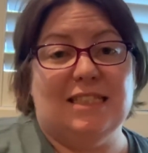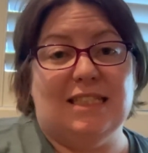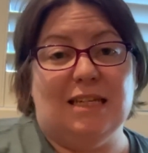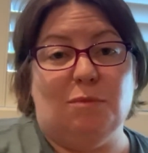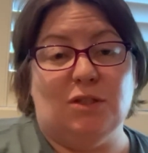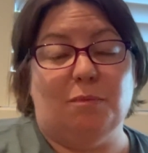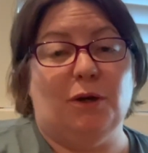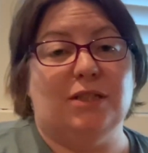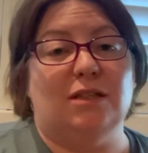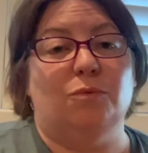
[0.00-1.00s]
the music
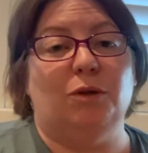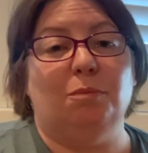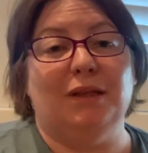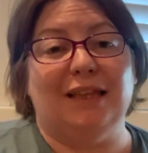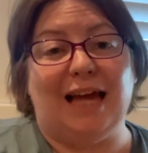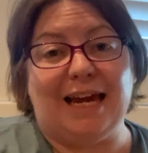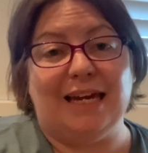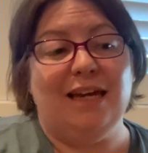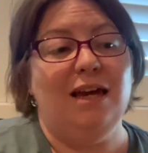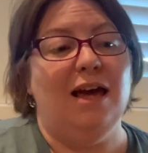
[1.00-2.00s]
person will
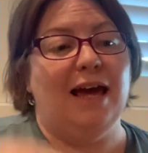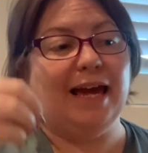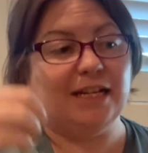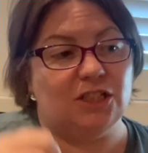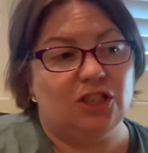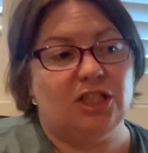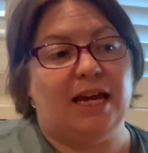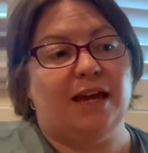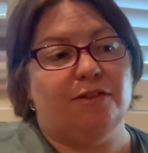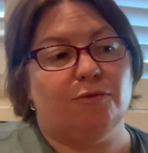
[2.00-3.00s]
play and
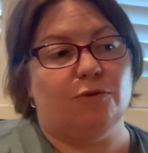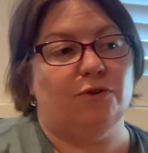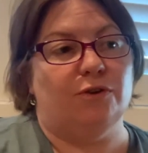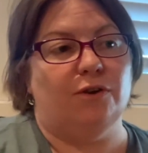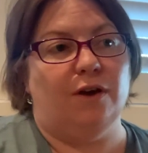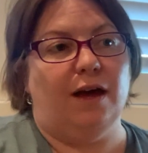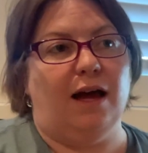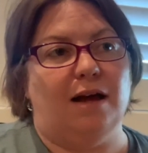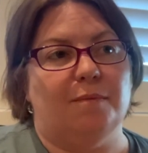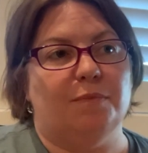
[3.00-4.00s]
share through
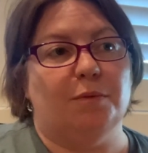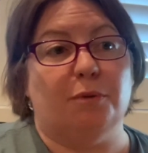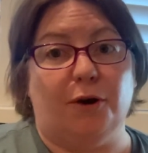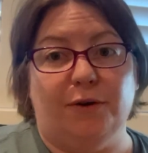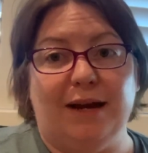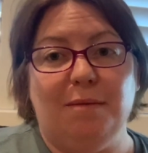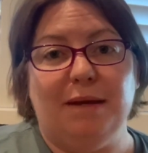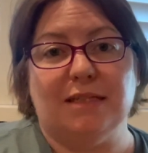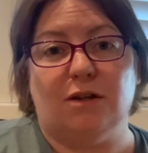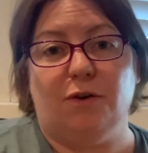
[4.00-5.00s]
the program
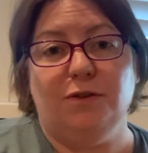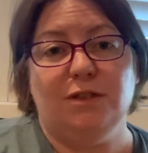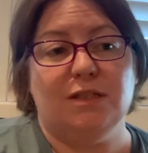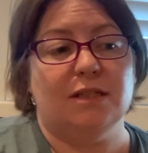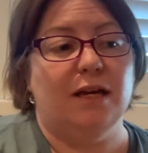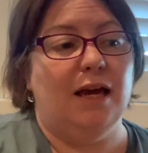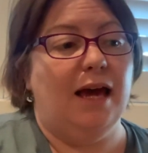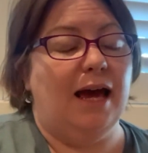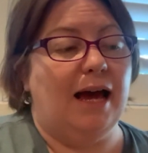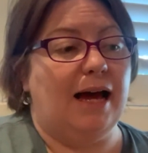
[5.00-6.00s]
as a host.
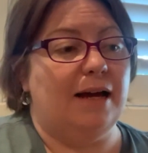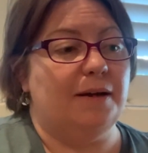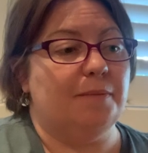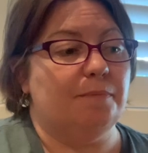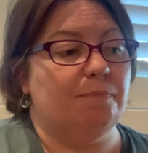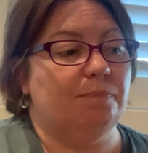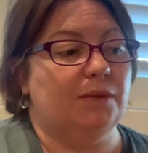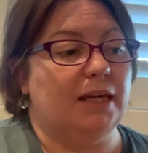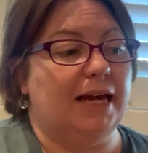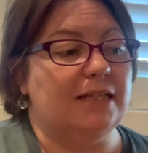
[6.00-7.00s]

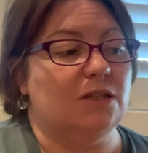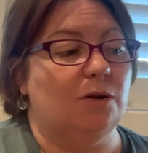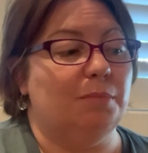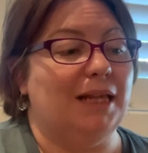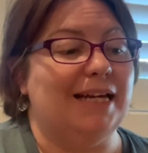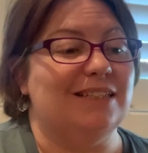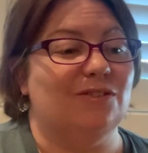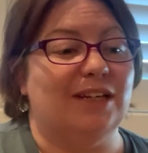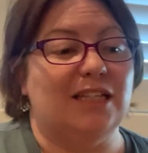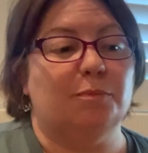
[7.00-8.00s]
And so it plays
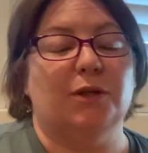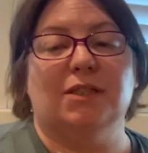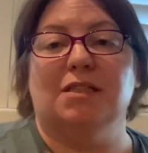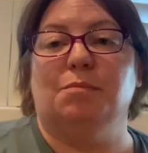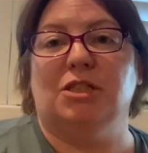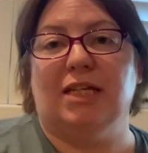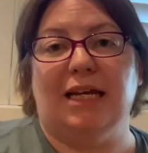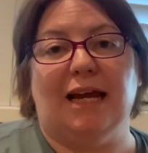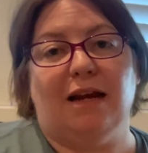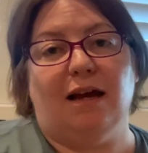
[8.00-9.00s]
on each person's
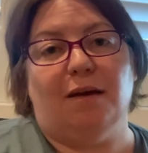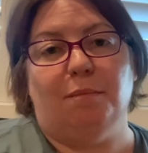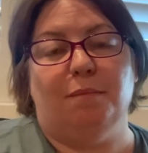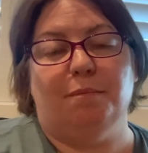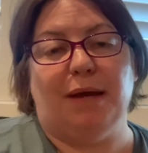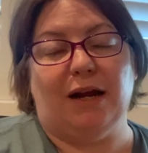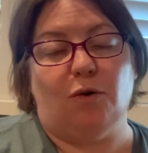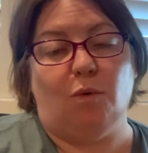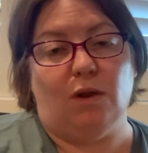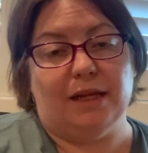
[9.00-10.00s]
machine at a better
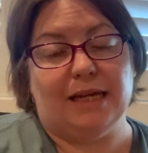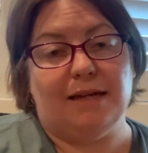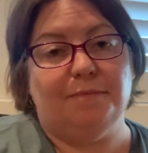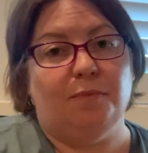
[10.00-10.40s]
quality.